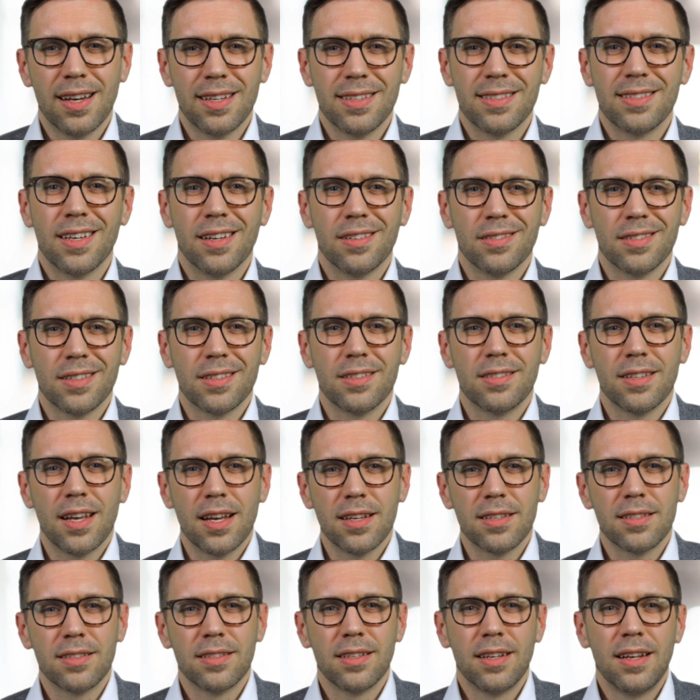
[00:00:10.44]
and sales
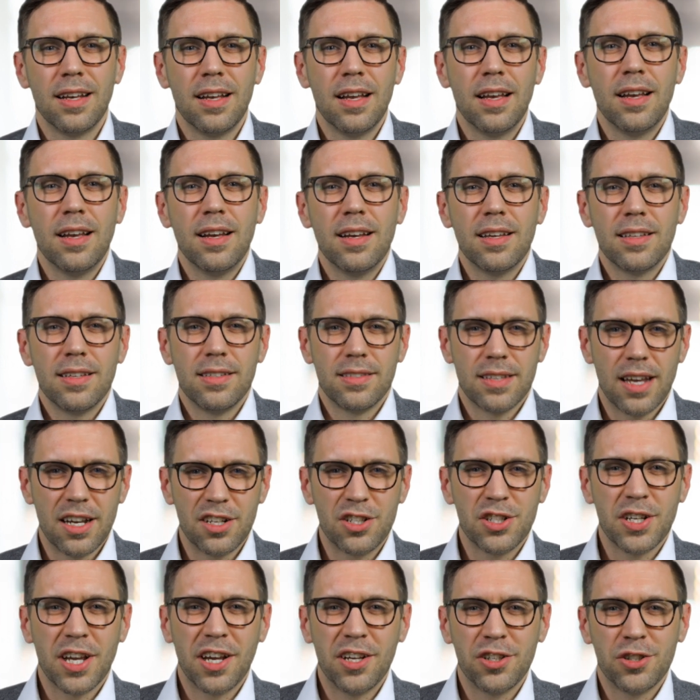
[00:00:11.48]
success. These are
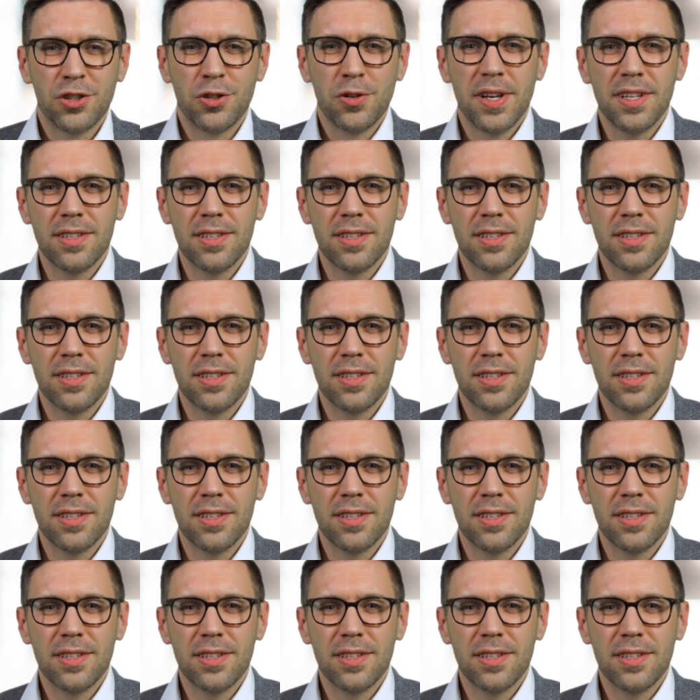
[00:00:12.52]
educational